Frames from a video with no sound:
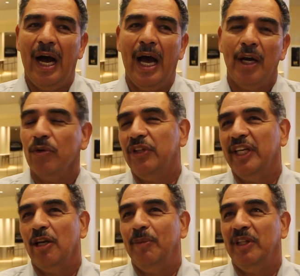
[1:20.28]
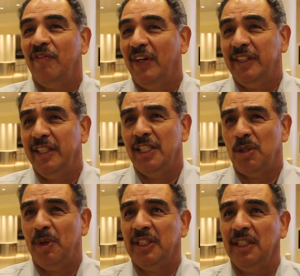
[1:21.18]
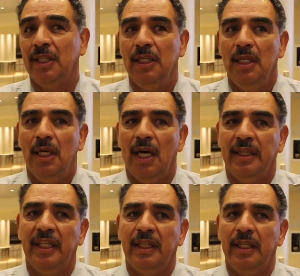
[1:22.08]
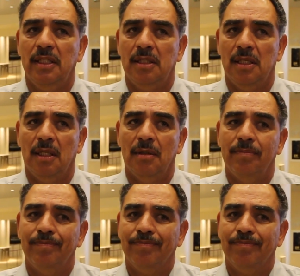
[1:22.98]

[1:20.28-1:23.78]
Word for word: I don't think it'll be the fight that he's expecting. I think that he's uh,